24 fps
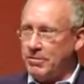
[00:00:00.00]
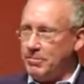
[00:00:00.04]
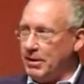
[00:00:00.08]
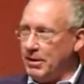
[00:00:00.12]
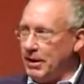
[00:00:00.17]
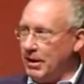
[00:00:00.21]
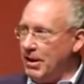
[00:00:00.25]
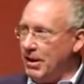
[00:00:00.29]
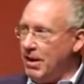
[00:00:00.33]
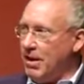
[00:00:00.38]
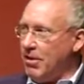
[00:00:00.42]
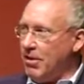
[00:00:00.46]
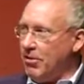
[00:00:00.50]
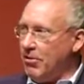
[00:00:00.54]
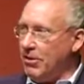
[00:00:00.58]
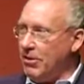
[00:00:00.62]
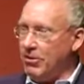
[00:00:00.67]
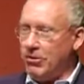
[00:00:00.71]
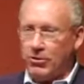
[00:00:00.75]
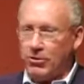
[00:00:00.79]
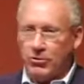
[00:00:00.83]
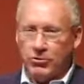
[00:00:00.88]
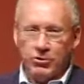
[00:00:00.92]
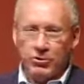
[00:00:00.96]
to be,
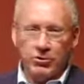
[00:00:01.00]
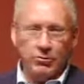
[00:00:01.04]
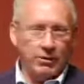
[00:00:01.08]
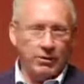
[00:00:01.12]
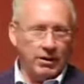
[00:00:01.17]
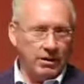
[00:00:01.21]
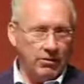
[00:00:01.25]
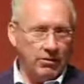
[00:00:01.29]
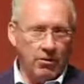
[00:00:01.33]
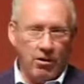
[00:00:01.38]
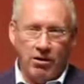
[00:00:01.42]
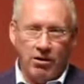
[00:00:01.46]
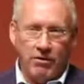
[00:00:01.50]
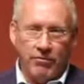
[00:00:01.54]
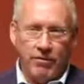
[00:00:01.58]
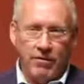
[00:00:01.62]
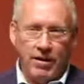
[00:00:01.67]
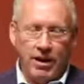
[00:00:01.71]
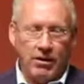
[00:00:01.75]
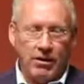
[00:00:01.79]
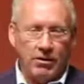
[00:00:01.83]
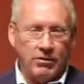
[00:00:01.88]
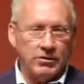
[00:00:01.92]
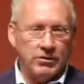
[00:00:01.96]
then the doing all
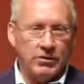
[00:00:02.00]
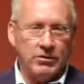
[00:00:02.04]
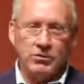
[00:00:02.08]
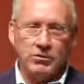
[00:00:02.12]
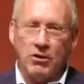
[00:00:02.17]
follows.